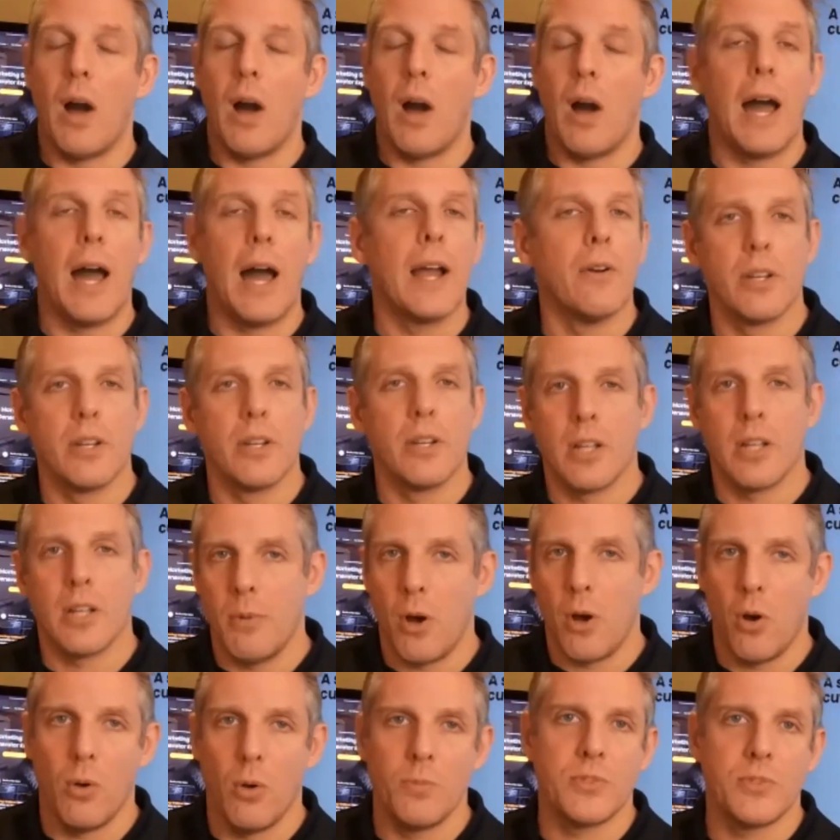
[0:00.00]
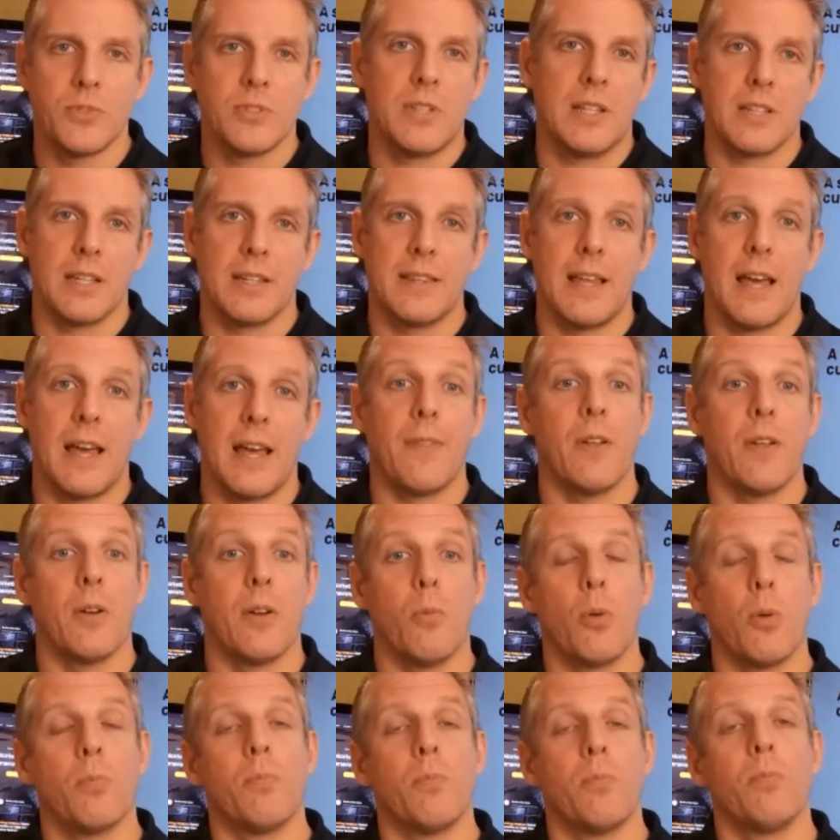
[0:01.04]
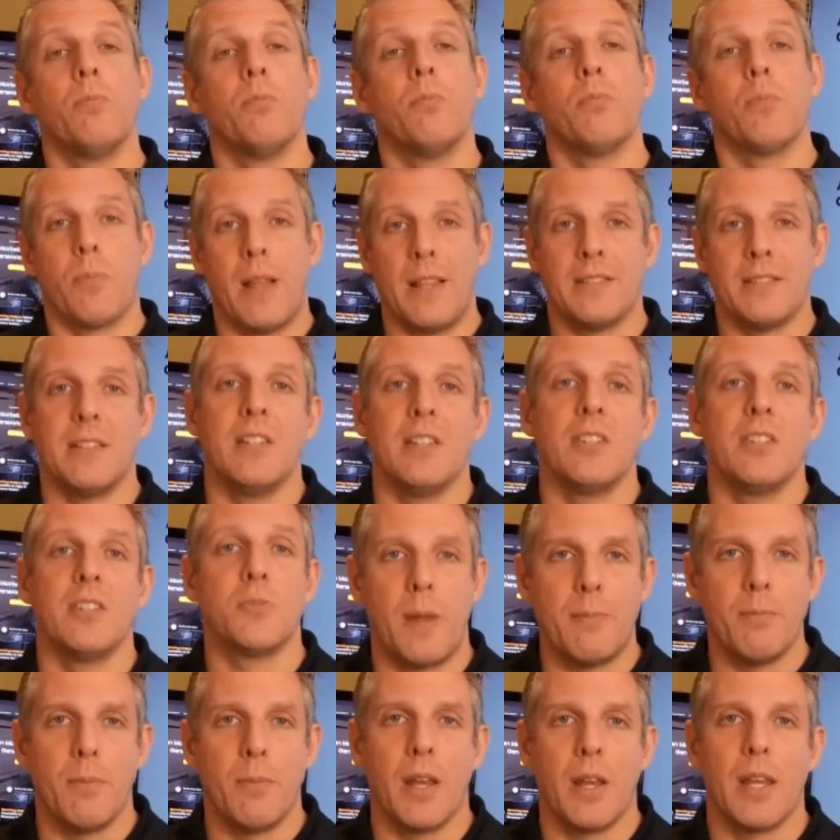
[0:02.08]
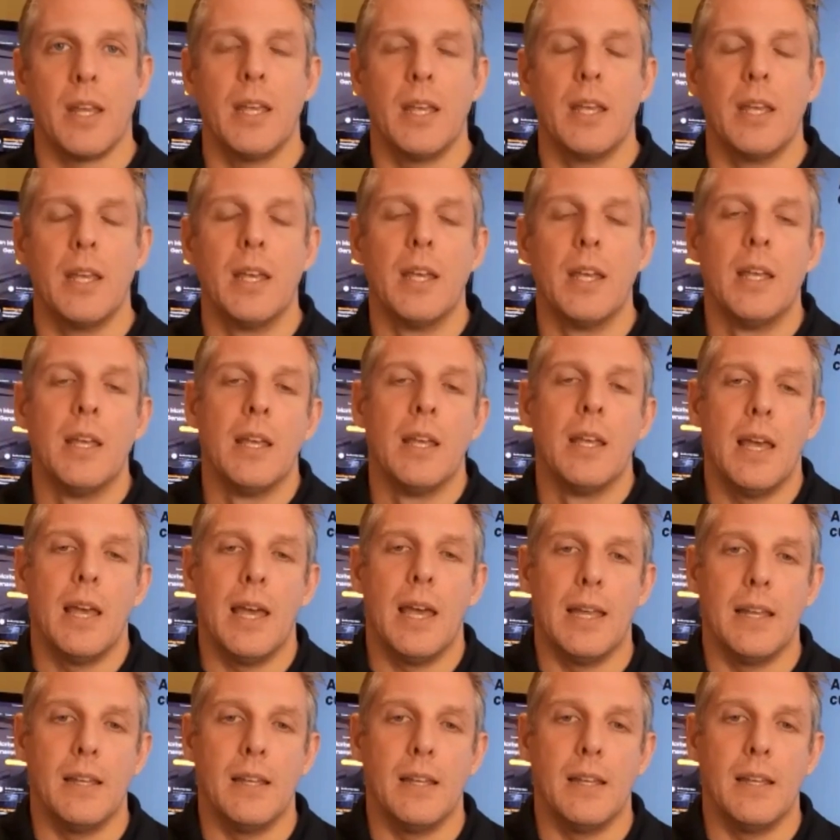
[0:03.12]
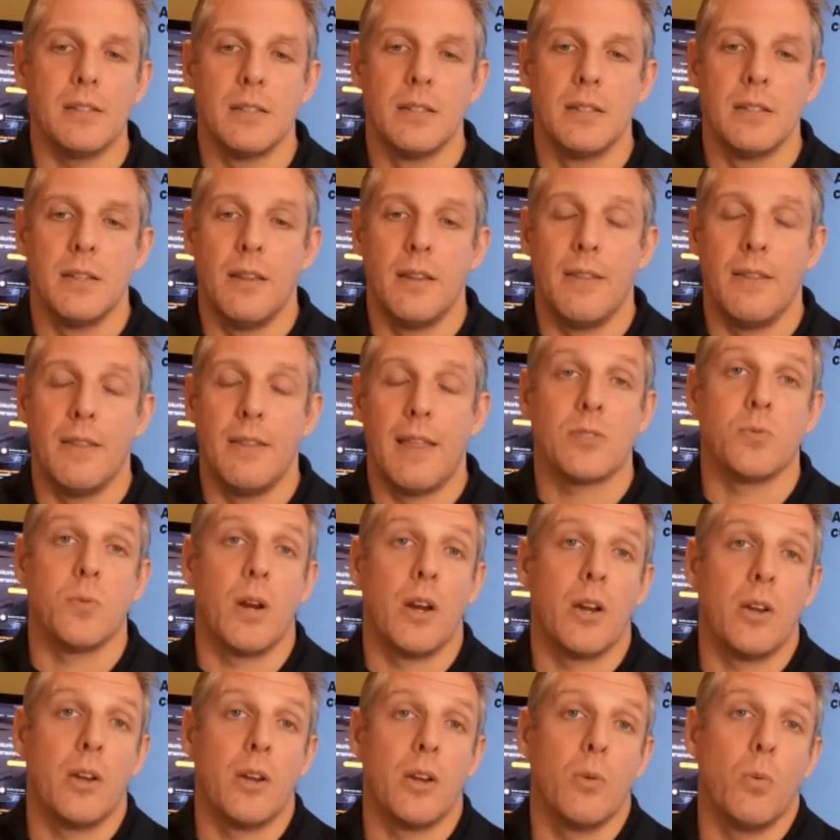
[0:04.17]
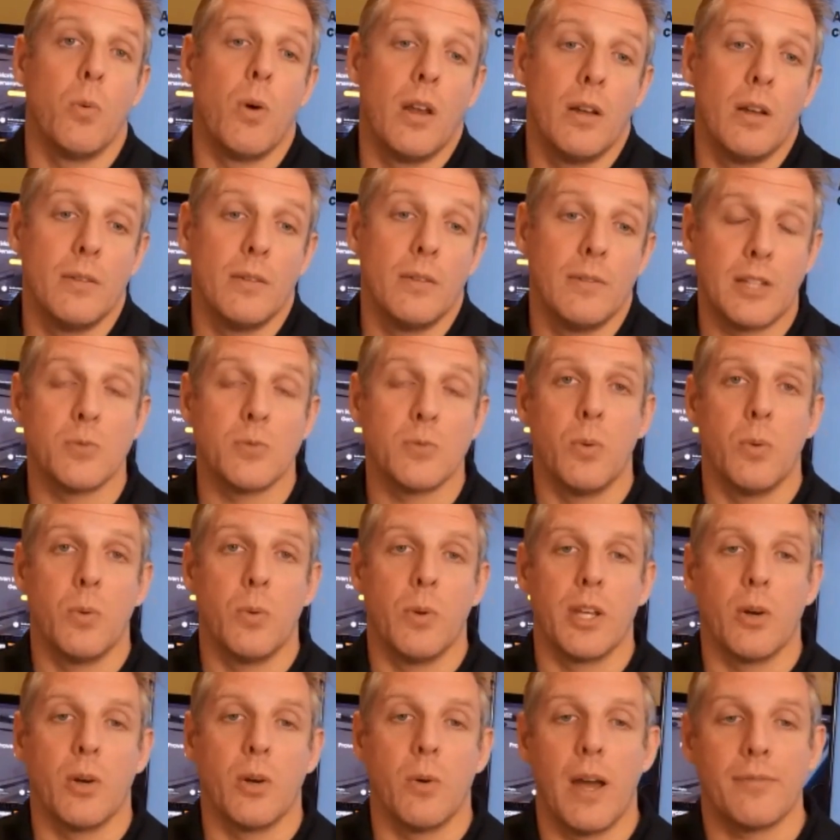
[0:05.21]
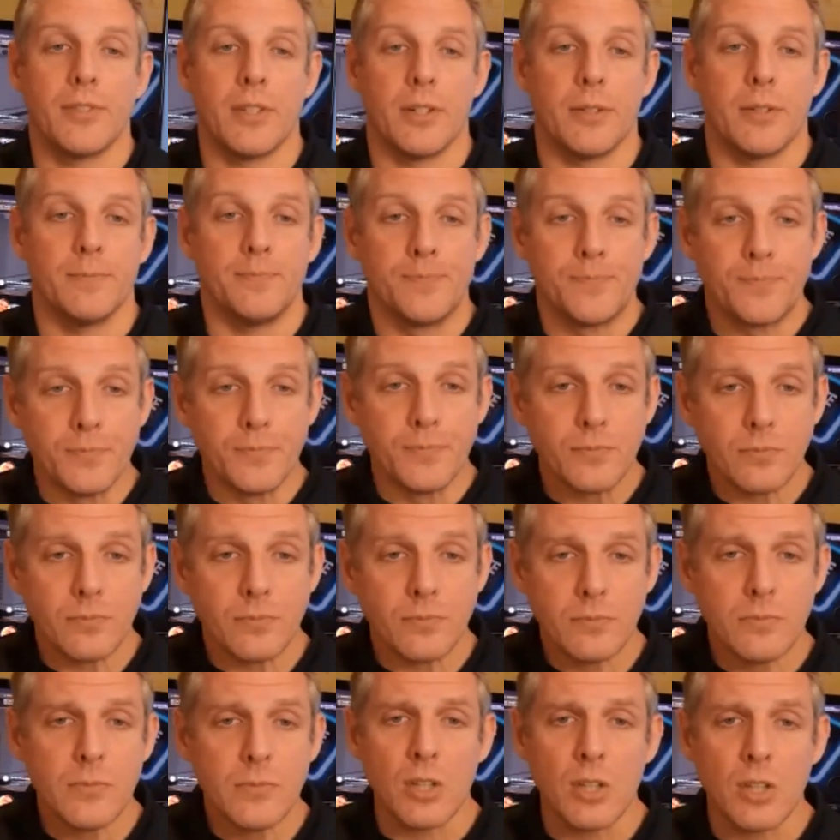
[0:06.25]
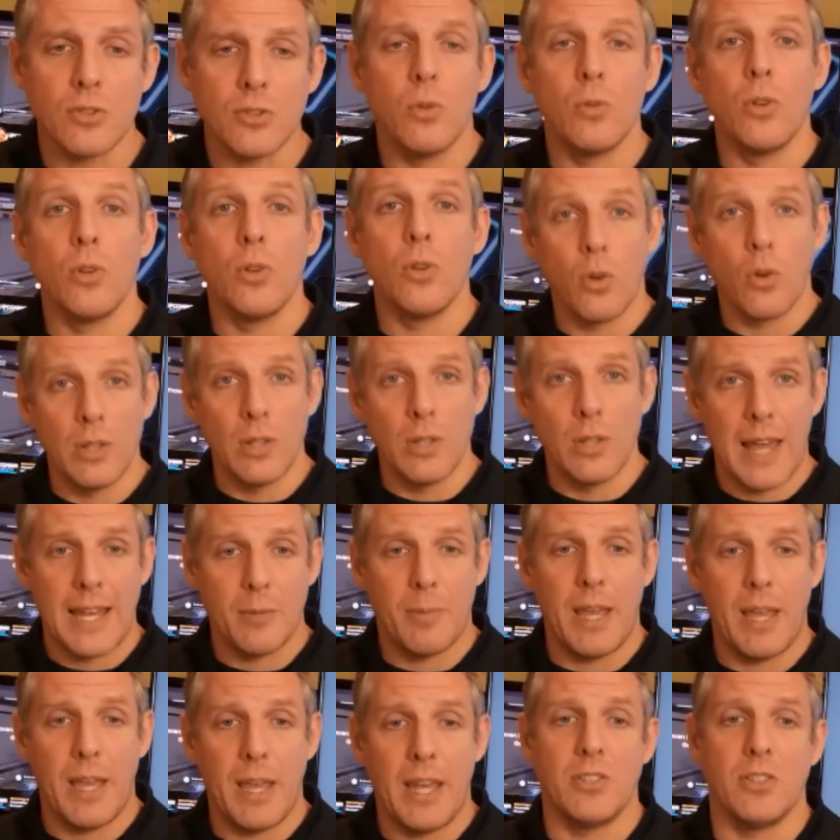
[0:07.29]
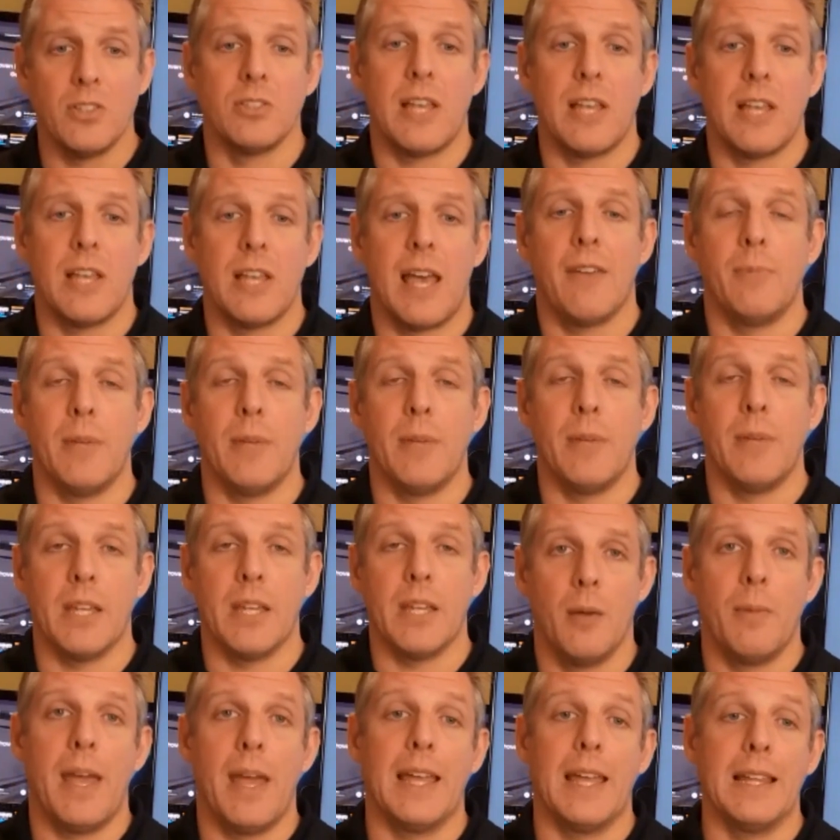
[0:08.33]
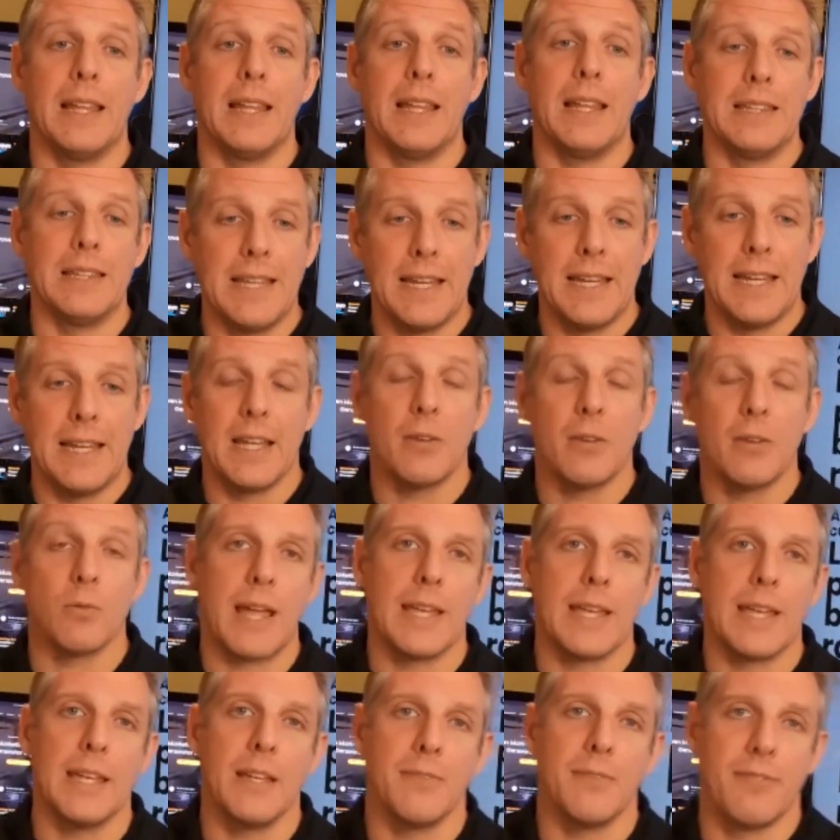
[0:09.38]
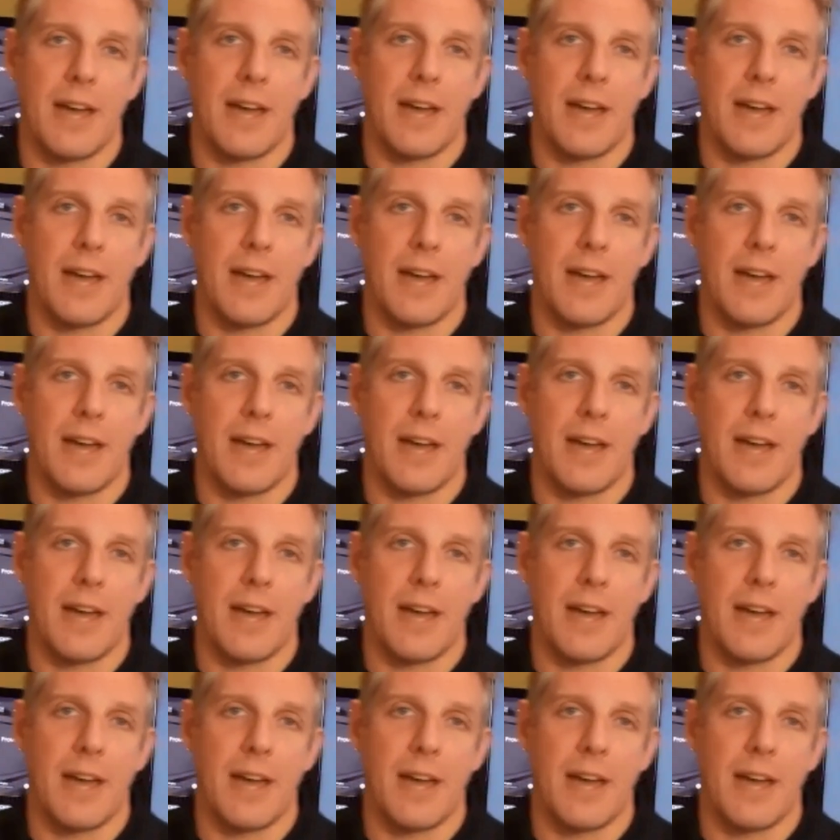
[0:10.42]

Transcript: higher income homes, things like that. They're more propensity to spend money, and that's what you want to go after. So local landing pages have become a leading ranking